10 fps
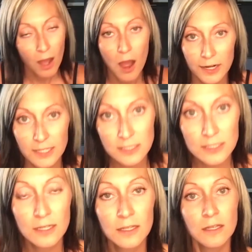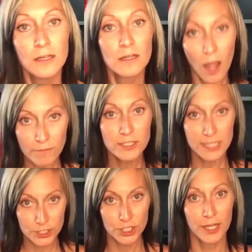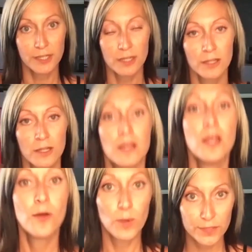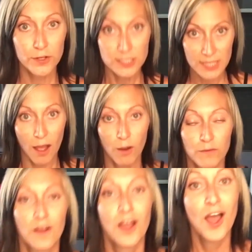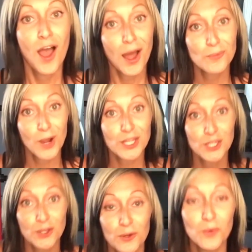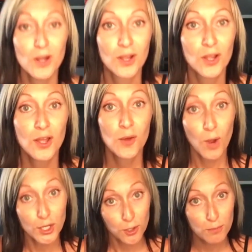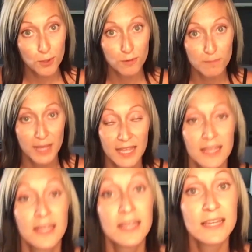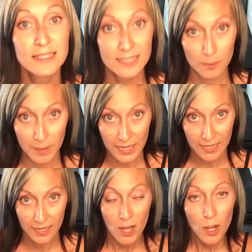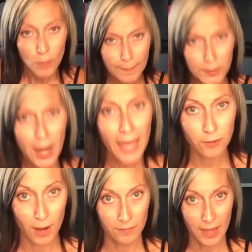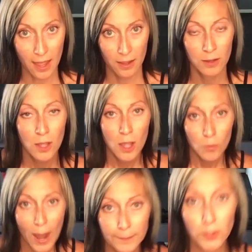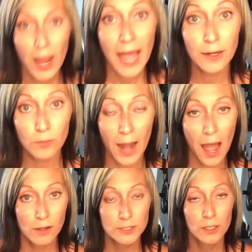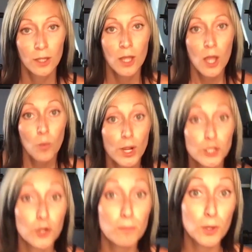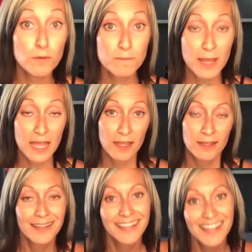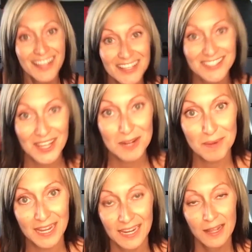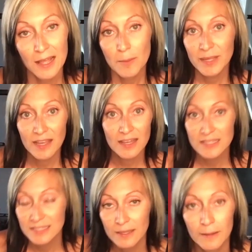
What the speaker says: an honest conversation with yourself on what you want your movement to be. Wrap your head around that. Wrap your head around what your movement is gonna be. Because